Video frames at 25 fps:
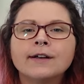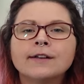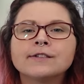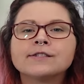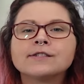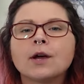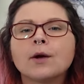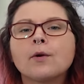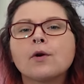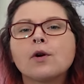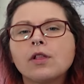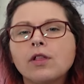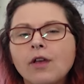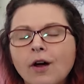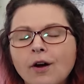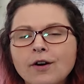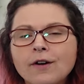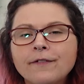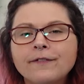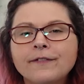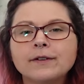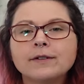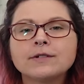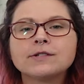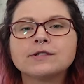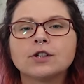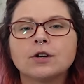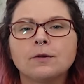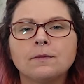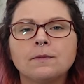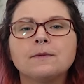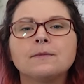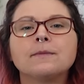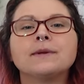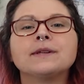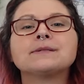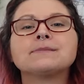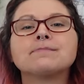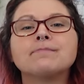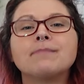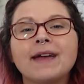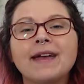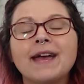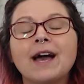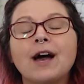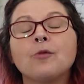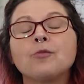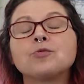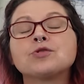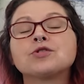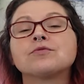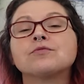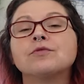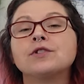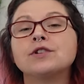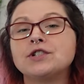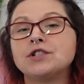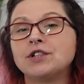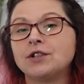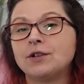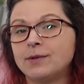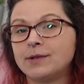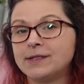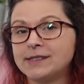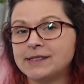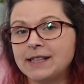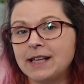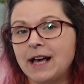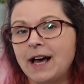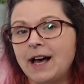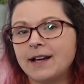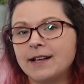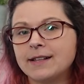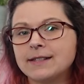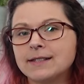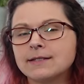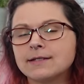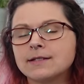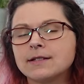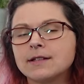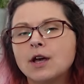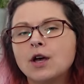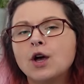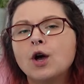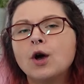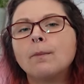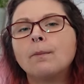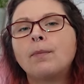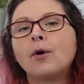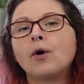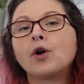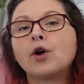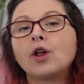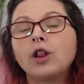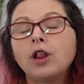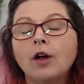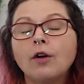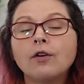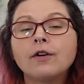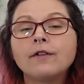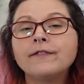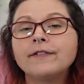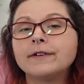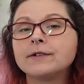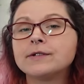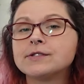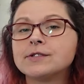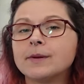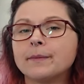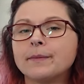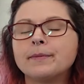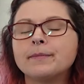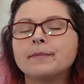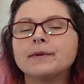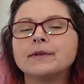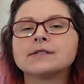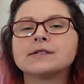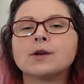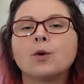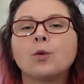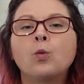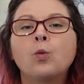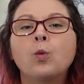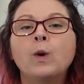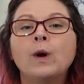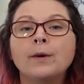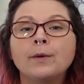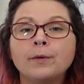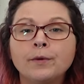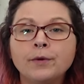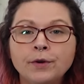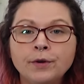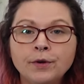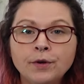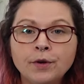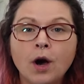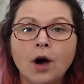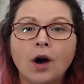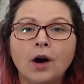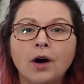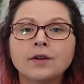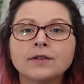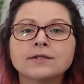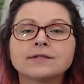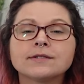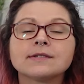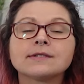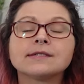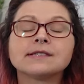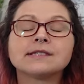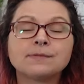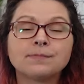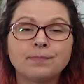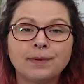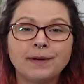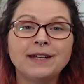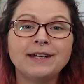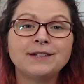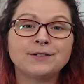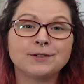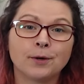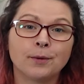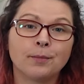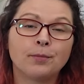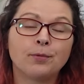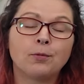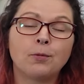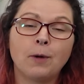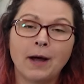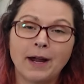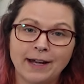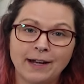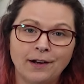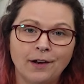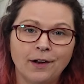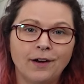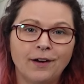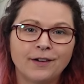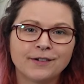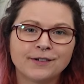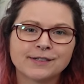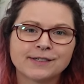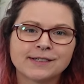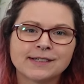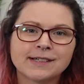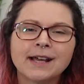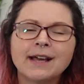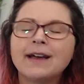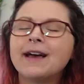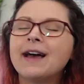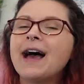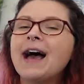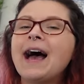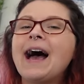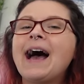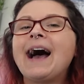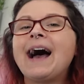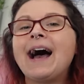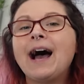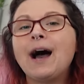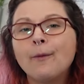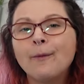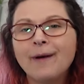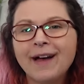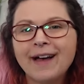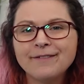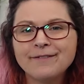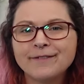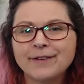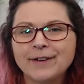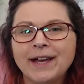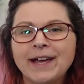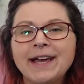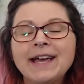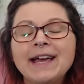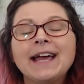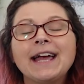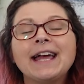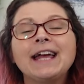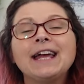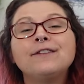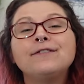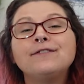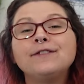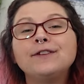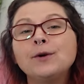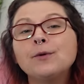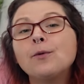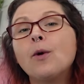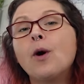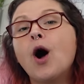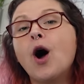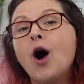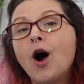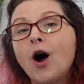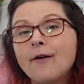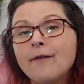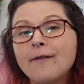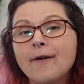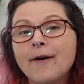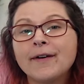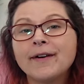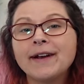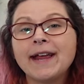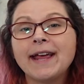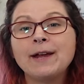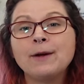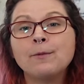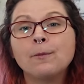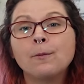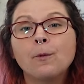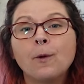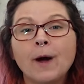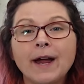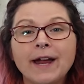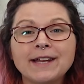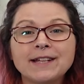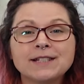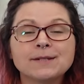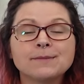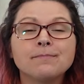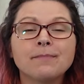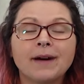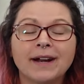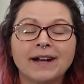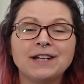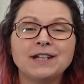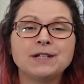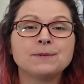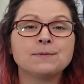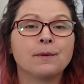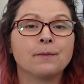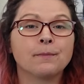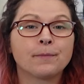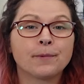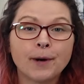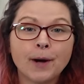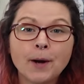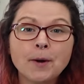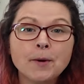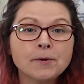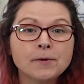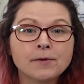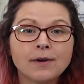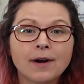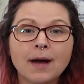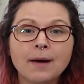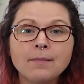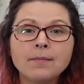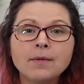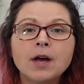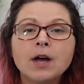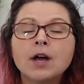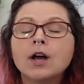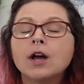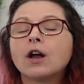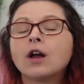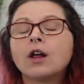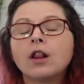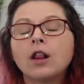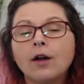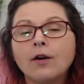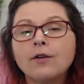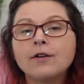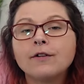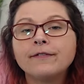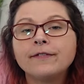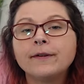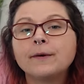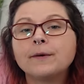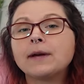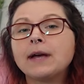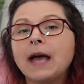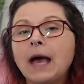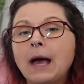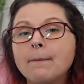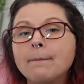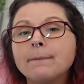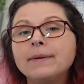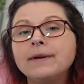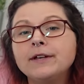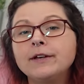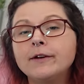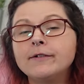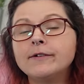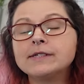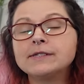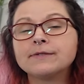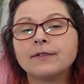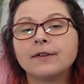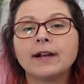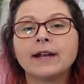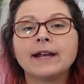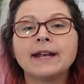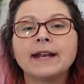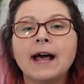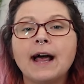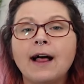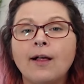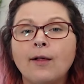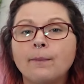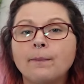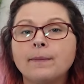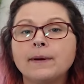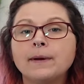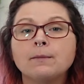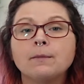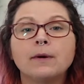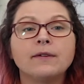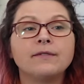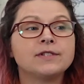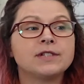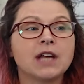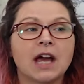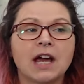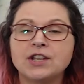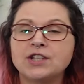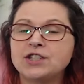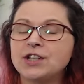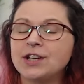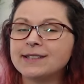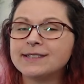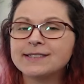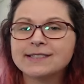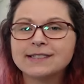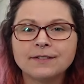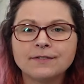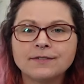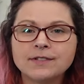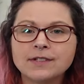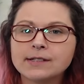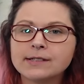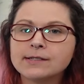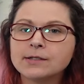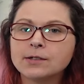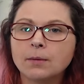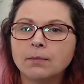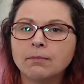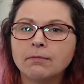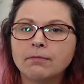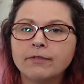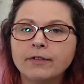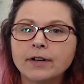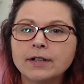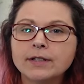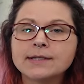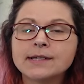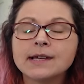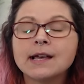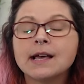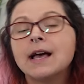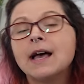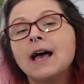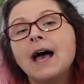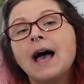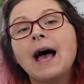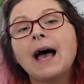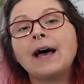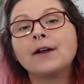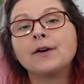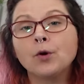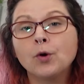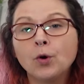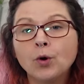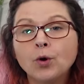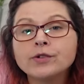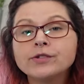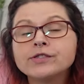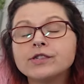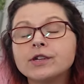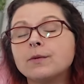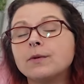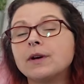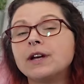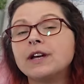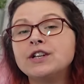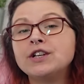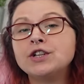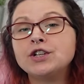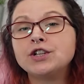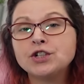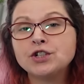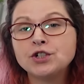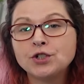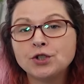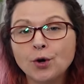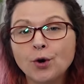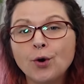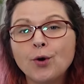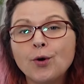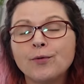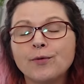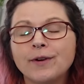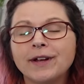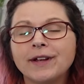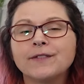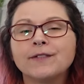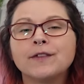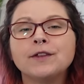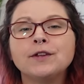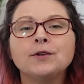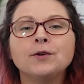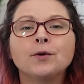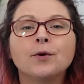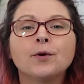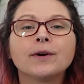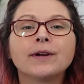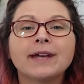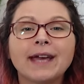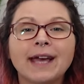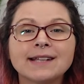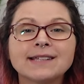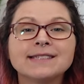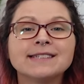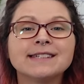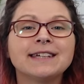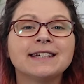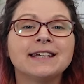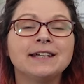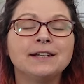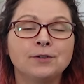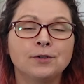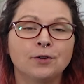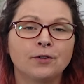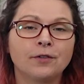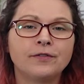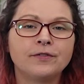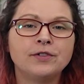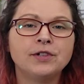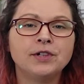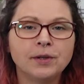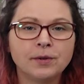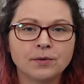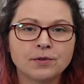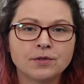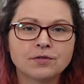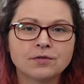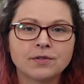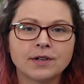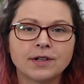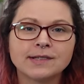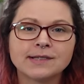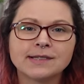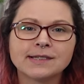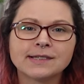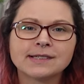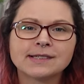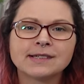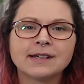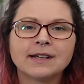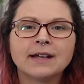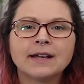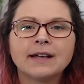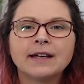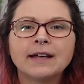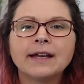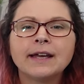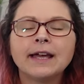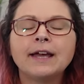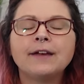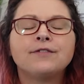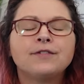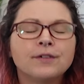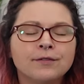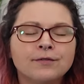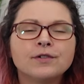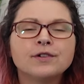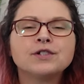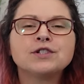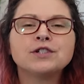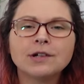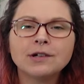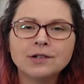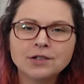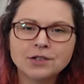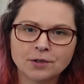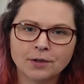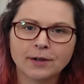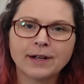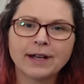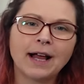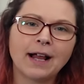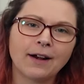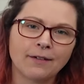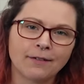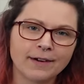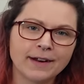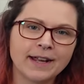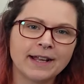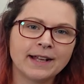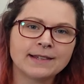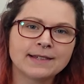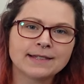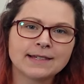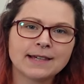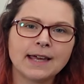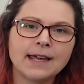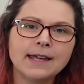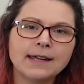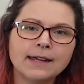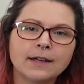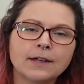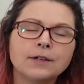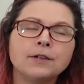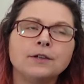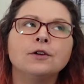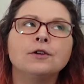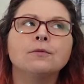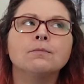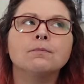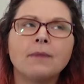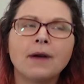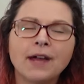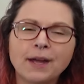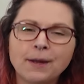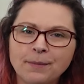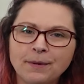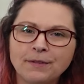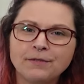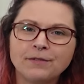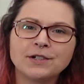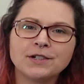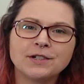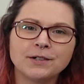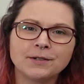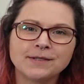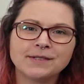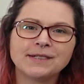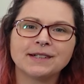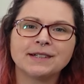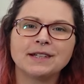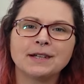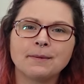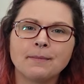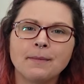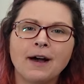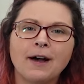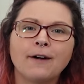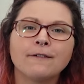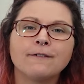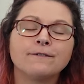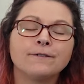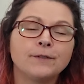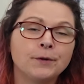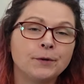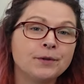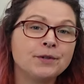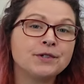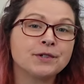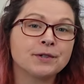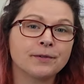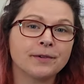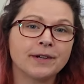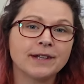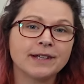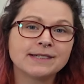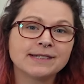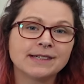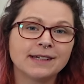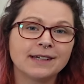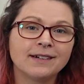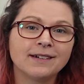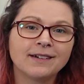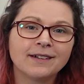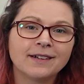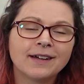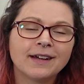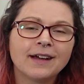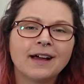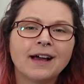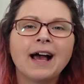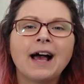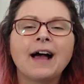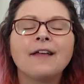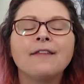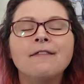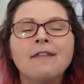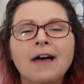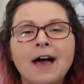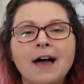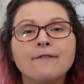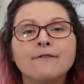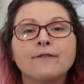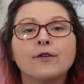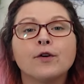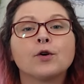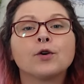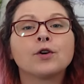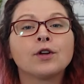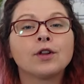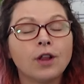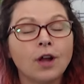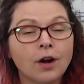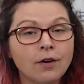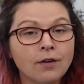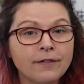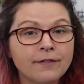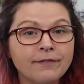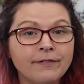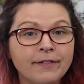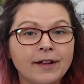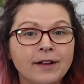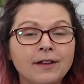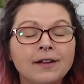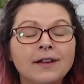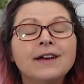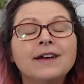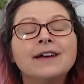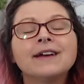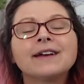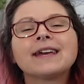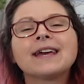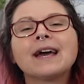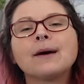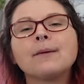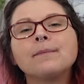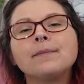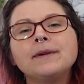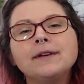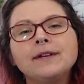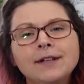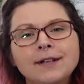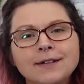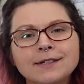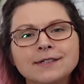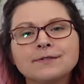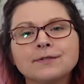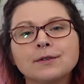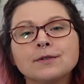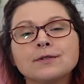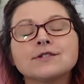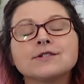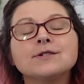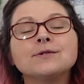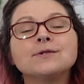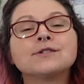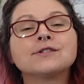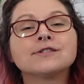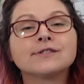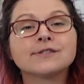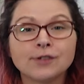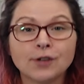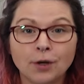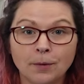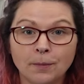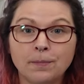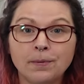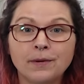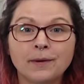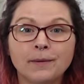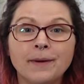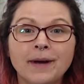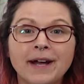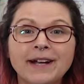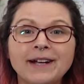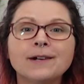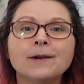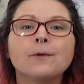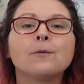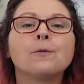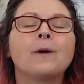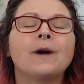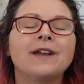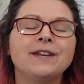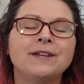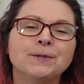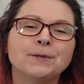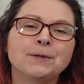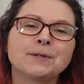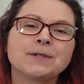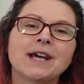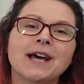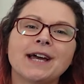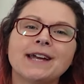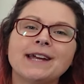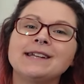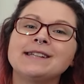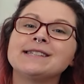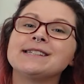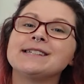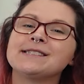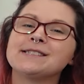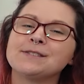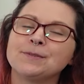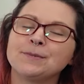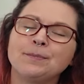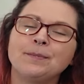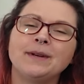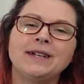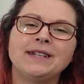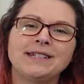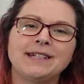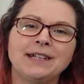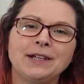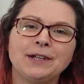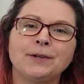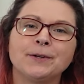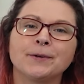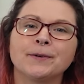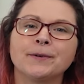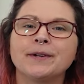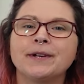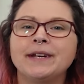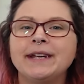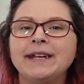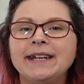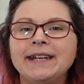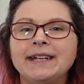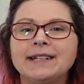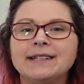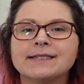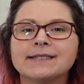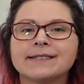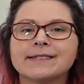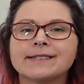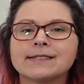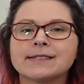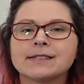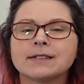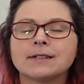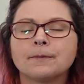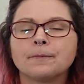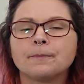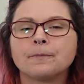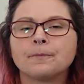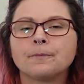So chlorophyll supplements may help to reduce that. But chlorophyll supplements will not speed up weight loss. However, if you are on a weight management program, chlorophyll can be useful in helping with digestive discomfort and also ensuring that you're getting enough nutrients. If you've reduced your calorie intake, you may be reducing the amount of food you're eating, and therefore chlorophyll can be useful to supplement when your diet isn't meeting your needs.